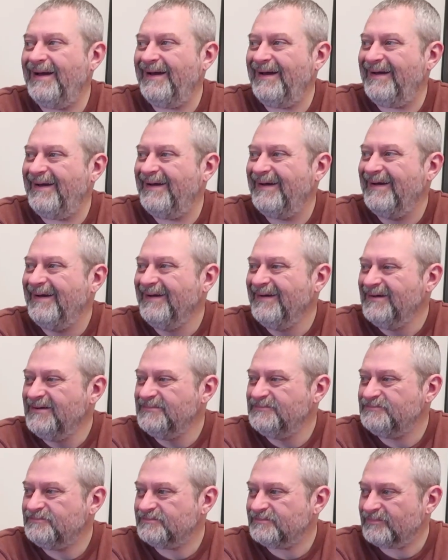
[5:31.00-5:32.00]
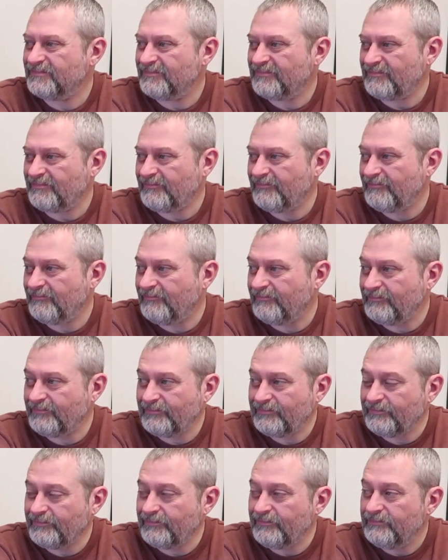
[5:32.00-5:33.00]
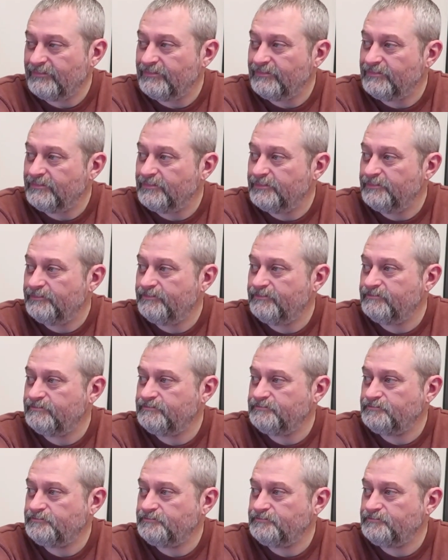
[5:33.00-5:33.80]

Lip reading: No words are spoken by the person on screen.